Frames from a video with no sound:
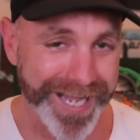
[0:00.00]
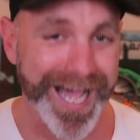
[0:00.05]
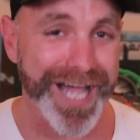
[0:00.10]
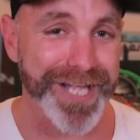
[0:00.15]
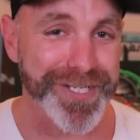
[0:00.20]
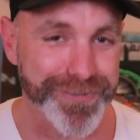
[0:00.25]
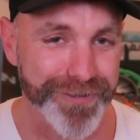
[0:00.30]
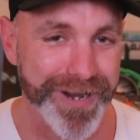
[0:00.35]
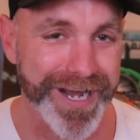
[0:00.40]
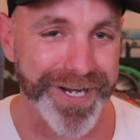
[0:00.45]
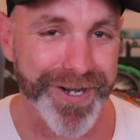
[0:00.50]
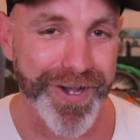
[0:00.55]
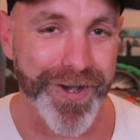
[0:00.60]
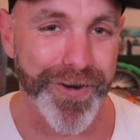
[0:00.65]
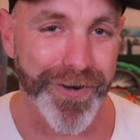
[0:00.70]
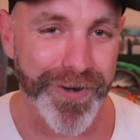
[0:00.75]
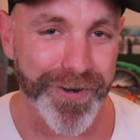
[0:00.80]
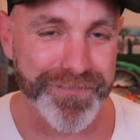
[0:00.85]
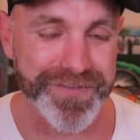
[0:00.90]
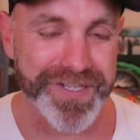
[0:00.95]
Car Track
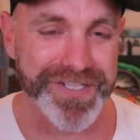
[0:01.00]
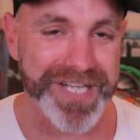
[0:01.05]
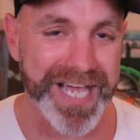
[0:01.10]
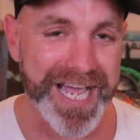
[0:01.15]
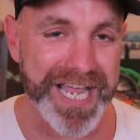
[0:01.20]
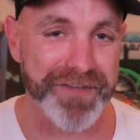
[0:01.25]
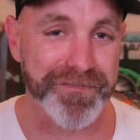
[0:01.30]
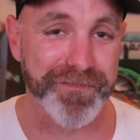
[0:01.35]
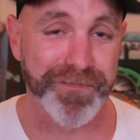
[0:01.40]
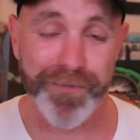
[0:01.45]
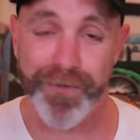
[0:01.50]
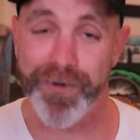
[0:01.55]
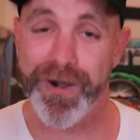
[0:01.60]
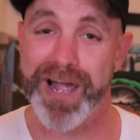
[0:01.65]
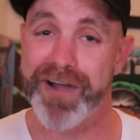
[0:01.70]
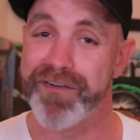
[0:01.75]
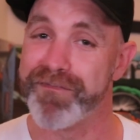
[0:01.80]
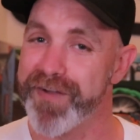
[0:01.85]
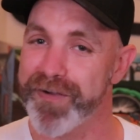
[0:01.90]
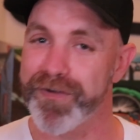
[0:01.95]
of the Day for
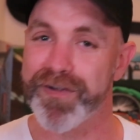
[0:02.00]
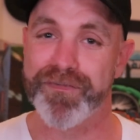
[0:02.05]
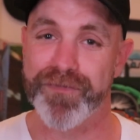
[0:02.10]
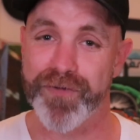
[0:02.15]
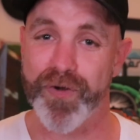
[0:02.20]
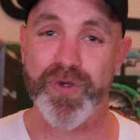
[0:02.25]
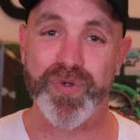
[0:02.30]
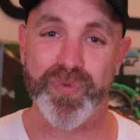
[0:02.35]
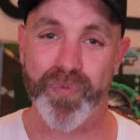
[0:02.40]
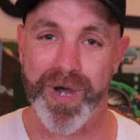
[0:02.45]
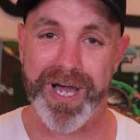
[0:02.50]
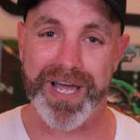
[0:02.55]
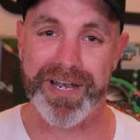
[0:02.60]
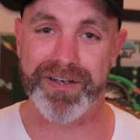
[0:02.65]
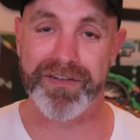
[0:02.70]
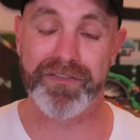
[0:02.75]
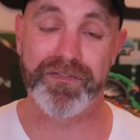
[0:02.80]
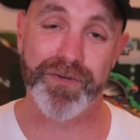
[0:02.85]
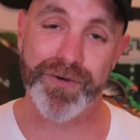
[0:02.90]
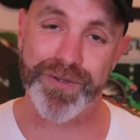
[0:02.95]
our very first
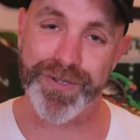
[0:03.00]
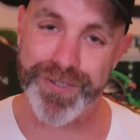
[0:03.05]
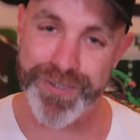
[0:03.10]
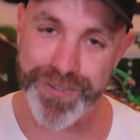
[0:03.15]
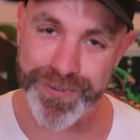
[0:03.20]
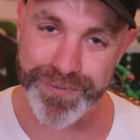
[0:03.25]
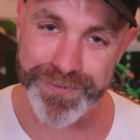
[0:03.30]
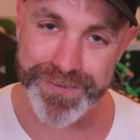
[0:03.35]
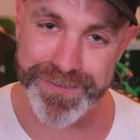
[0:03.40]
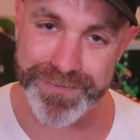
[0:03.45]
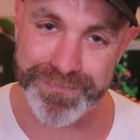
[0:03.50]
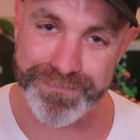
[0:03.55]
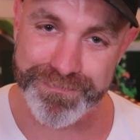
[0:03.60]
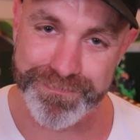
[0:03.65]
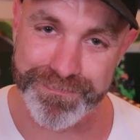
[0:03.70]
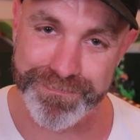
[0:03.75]
one for the news.